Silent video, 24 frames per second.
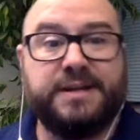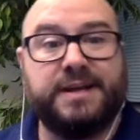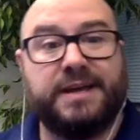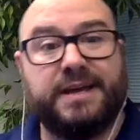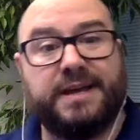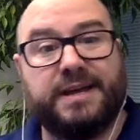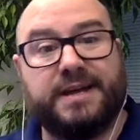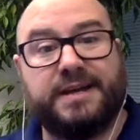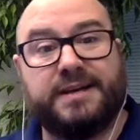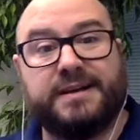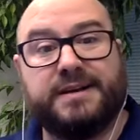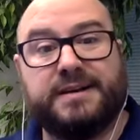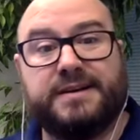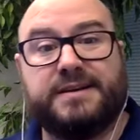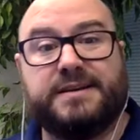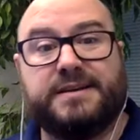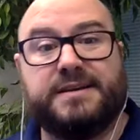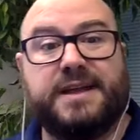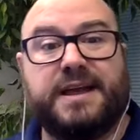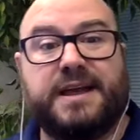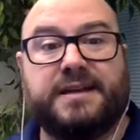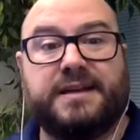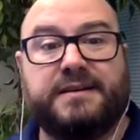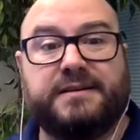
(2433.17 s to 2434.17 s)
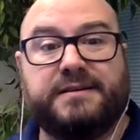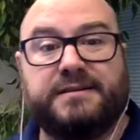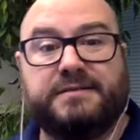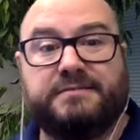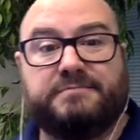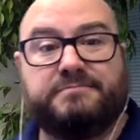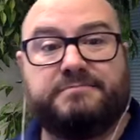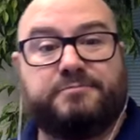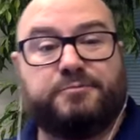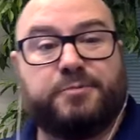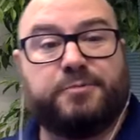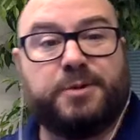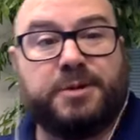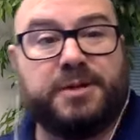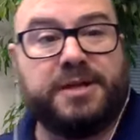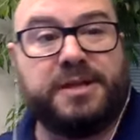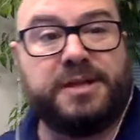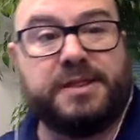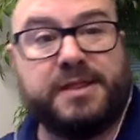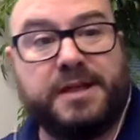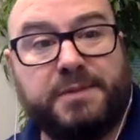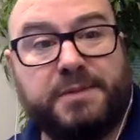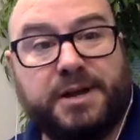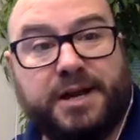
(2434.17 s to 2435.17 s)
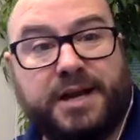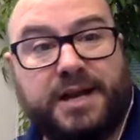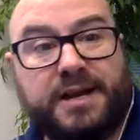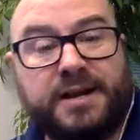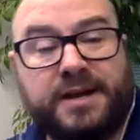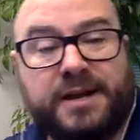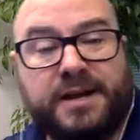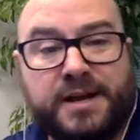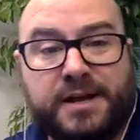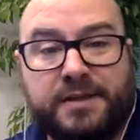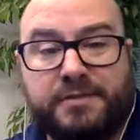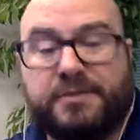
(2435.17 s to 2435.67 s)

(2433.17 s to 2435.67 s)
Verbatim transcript: and and really limiting